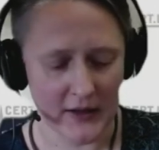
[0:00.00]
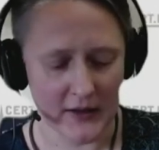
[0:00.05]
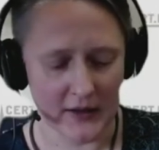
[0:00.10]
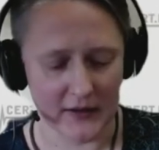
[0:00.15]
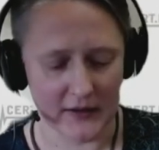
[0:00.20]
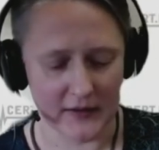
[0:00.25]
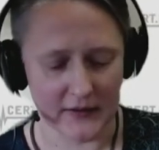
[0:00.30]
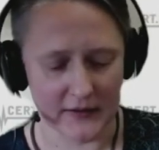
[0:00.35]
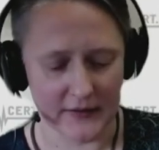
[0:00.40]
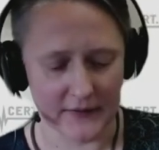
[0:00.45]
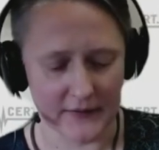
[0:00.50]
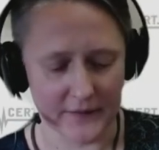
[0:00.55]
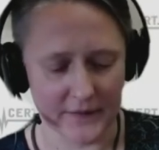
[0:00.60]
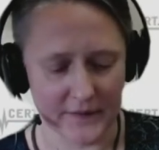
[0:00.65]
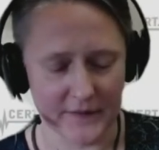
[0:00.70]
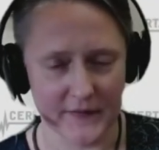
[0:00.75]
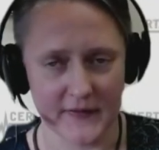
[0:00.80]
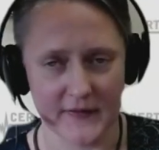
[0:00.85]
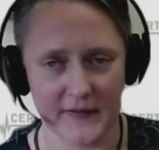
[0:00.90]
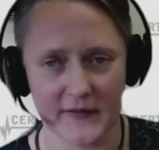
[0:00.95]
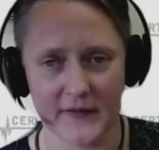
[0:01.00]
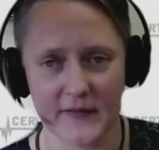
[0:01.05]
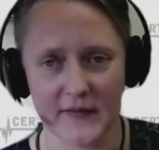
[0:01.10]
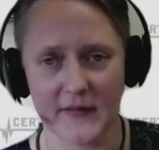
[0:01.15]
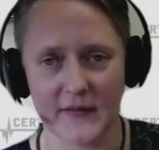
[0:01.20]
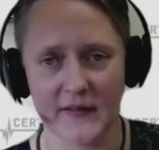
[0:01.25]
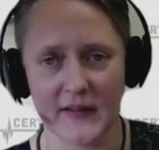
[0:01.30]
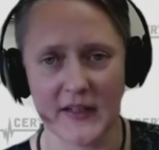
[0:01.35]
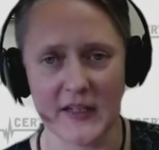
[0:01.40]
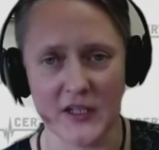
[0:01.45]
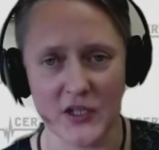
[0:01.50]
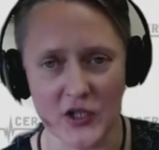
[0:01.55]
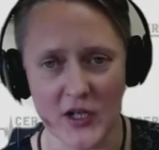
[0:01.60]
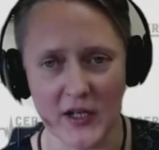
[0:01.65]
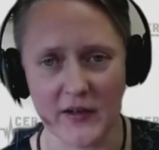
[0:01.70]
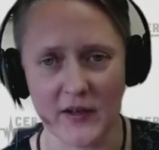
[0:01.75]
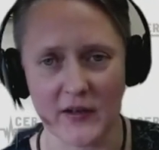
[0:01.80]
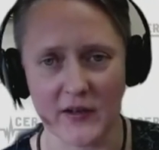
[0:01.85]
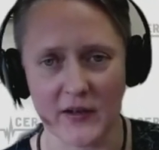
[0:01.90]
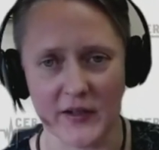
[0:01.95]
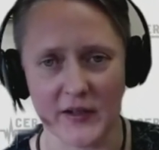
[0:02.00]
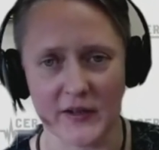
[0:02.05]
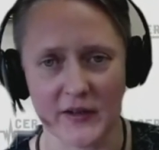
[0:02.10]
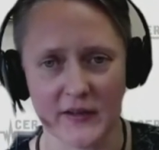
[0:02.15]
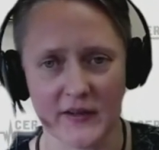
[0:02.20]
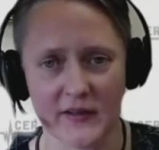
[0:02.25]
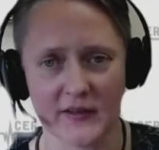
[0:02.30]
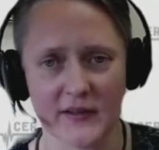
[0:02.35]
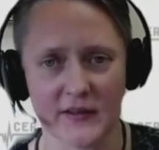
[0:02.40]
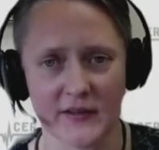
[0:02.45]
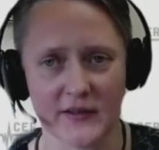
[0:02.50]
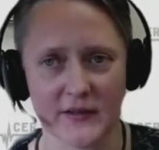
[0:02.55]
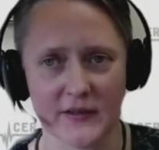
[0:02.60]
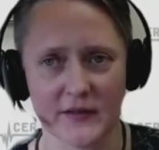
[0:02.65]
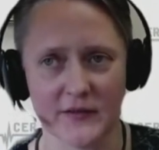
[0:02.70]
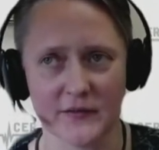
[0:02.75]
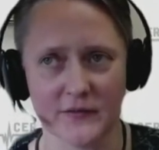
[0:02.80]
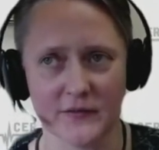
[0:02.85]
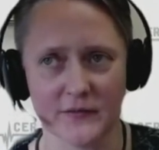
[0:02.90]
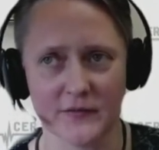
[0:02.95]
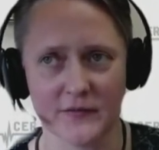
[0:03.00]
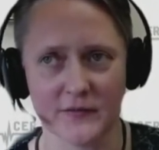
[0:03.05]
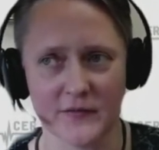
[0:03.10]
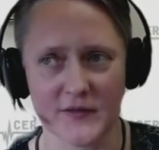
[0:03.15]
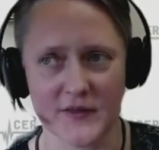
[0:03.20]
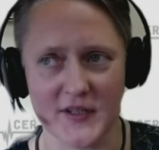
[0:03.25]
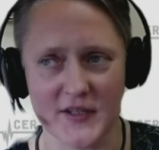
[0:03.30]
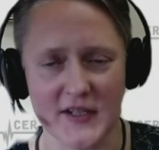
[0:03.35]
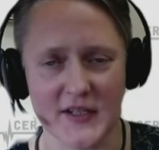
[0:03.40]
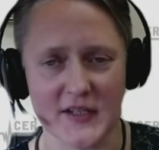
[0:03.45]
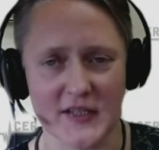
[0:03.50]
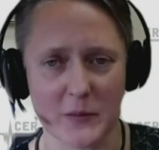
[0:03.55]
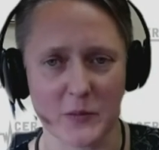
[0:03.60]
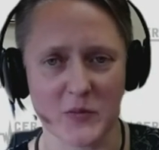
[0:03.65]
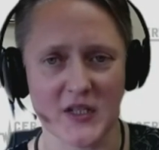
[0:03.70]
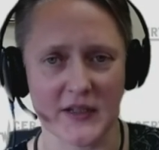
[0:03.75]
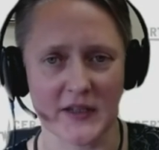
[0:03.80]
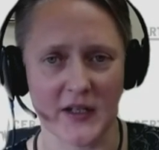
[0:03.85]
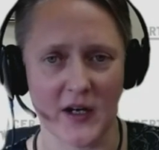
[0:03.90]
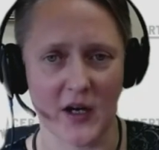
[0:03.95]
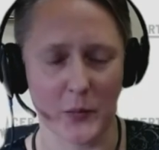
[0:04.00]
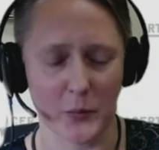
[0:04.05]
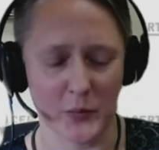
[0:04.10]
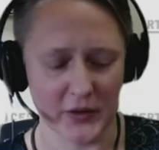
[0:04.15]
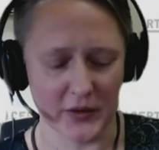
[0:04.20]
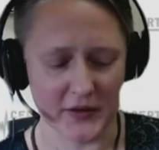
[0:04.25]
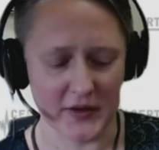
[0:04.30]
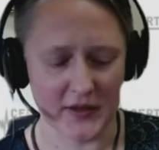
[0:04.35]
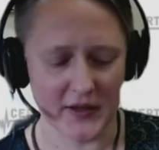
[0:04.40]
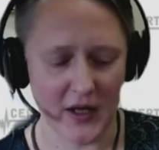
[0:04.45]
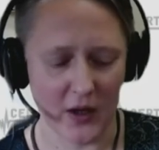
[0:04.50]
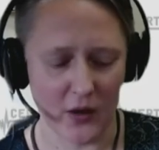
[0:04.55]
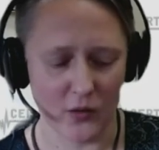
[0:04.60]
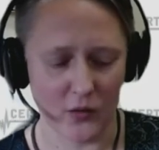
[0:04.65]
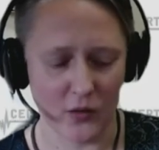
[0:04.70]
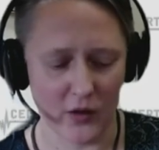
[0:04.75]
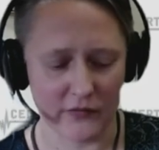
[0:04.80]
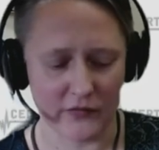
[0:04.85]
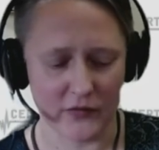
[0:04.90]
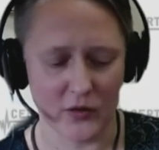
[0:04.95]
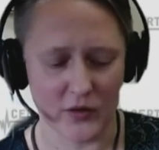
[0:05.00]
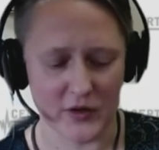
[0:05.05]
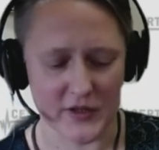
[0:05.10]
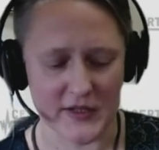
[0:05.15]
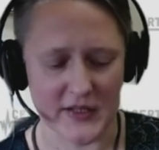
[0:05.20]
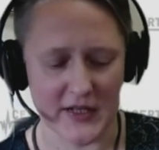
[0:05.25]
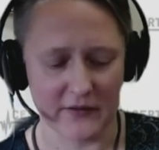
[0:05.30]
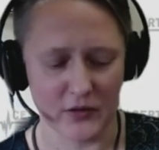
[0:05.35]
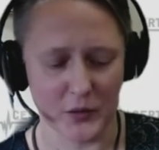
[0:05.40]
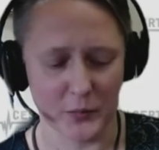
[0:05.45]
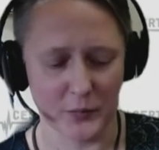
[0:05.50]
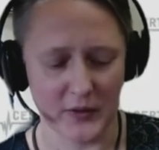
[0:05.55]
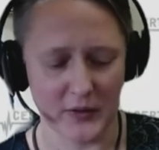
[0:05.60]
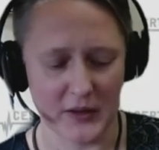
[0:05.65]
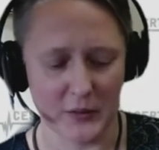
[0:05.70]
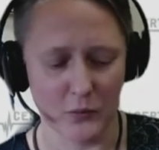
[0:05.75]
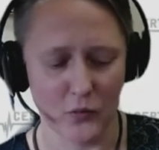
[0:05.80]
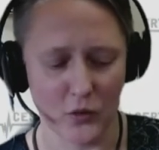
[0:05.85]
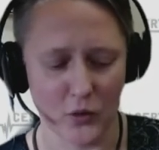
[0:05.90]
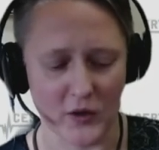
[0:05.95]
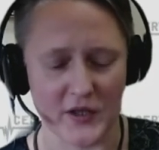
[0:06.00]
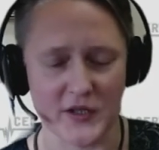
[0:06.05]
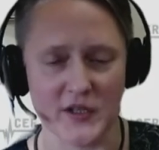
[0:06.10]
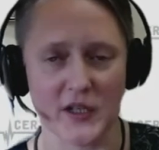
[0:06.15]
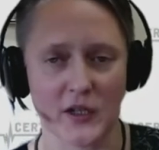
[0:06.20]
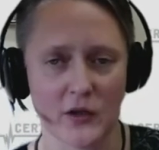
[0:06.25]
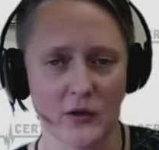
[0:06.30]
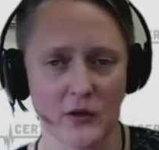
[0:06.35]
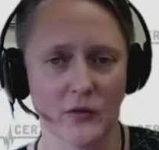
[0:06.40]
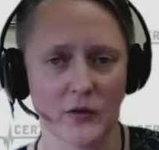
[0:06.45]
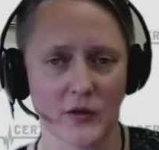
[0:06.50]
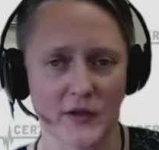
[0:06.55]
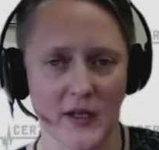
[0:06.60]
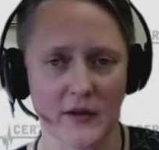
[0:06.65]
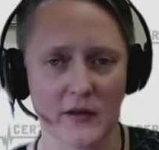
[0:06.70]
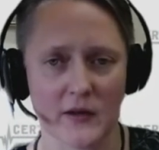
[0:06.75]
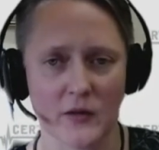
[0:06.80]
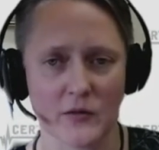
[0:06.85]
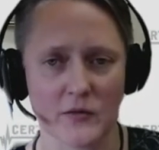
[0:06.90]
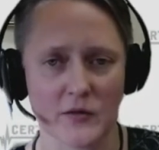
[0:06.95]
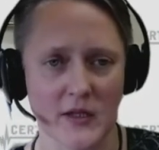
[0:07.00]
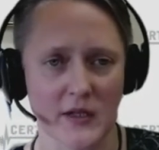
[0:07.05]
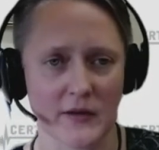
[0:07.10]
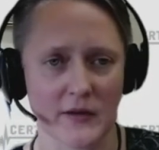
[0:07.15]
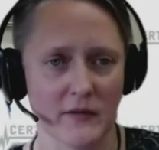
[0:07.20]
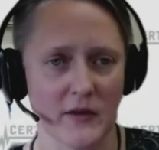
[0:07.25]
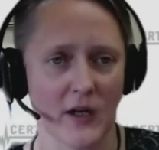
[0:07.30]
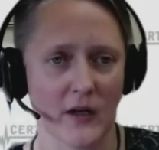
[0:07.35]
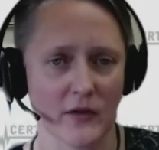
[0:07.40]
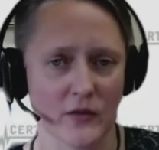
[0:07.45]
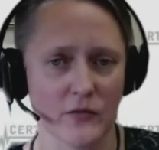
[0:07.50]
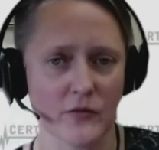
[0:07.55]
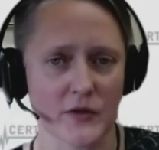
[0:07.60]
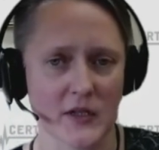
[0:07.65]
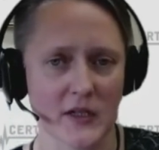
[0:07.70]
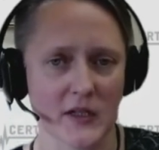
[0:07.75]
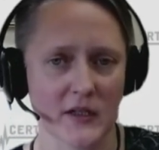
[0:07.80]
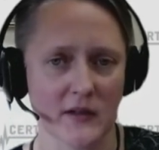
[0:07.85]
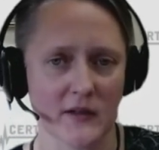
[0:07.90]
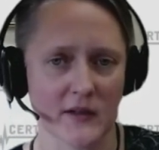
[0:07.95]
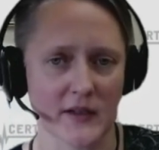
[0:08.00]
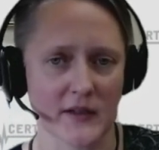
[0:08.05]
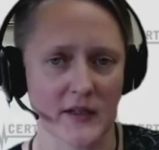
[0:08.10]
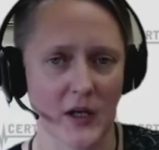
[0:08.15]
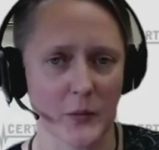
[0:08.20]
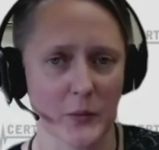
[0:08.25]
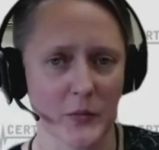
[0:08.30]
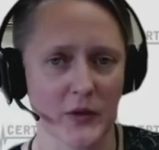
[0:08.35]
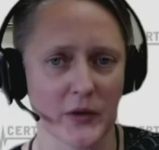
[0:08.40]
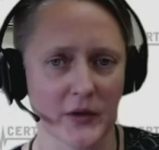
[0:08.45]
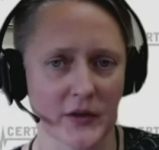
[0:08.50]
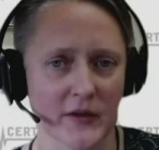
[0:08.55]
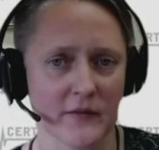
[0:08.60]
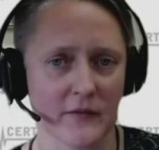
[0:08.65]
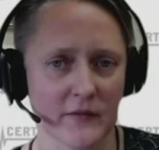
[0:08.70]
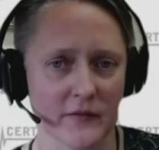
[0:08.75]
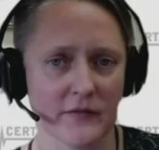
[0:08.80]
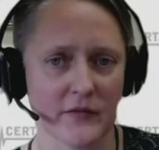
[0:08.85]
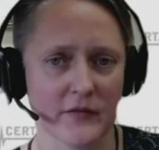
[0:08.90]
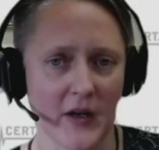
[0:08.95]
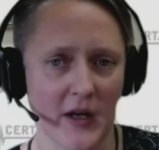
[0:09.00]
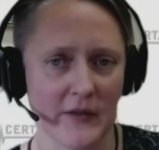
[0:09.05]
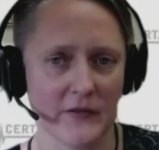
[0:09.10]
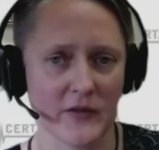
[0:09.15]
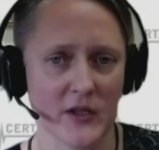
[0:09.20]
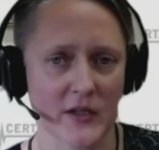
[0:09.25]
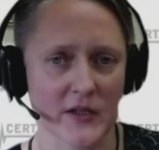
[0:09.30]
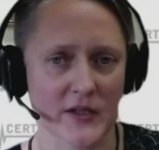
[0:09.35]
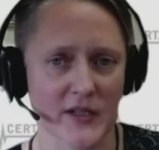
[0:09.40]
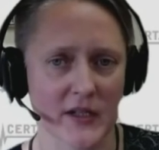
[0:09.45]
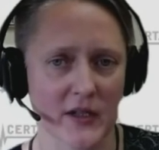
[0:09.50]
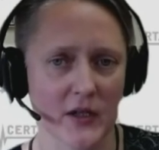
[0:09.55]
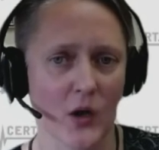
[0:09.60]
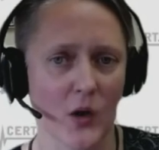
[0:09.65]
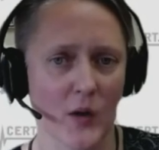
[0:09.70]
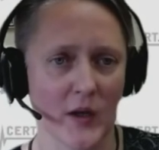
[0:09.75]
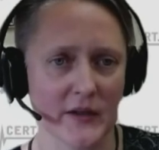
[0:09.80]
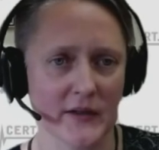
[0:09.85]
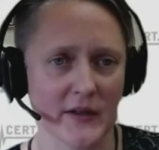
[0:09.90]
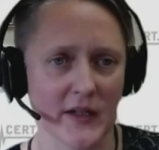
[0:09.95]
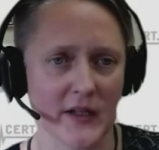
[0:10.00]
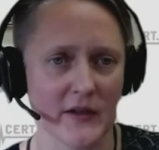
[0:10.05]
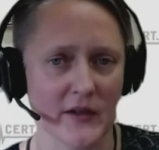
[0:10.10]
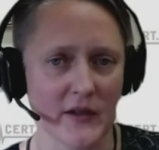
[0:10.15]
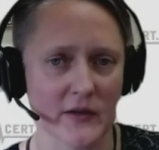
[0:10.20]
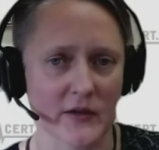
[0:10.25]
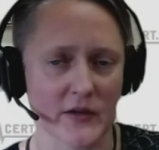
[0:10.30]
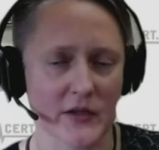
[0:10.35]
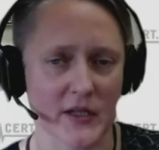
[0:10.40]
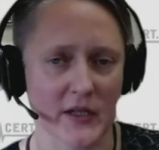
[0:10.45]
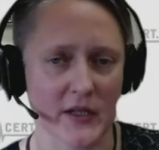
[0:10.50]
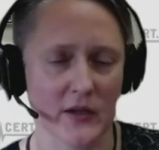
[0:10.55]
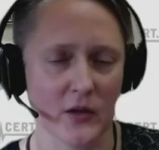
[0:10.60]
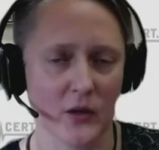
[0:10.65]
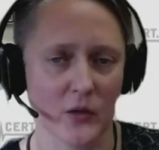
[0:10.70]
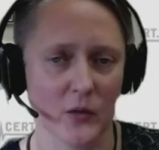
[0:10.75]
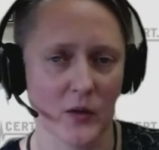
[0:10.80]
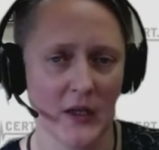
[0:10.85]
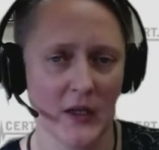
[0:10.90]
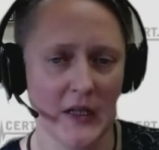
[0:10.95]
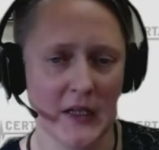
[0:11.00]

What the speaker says: In general, systems that are built now, of course, they will be more secure than those that we are using that are built 5 years ago and 10 years ago.